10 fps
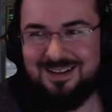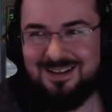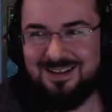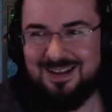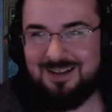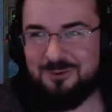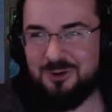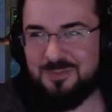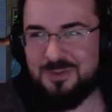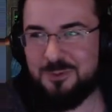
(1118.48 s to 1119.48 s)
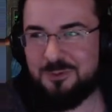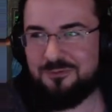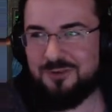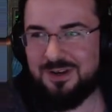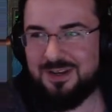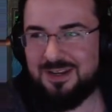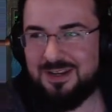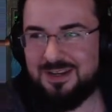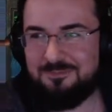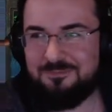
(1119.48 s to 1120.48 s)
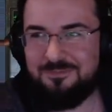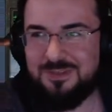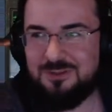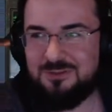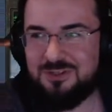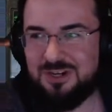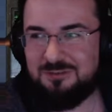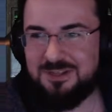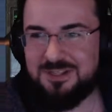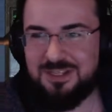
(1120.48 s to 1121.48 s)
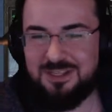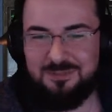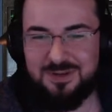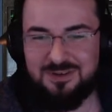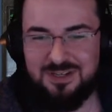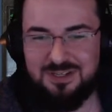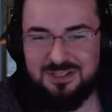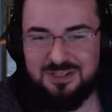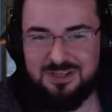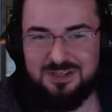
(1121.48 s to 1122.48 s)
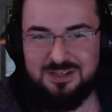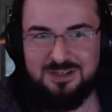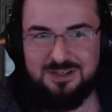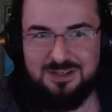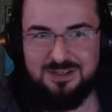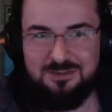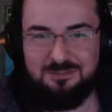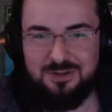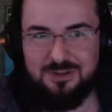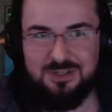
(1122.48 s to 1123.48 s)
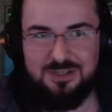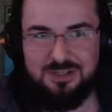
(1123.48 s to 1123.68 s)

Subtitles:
I thought it'd be more fun that you start with a slightly bigger nation, personally.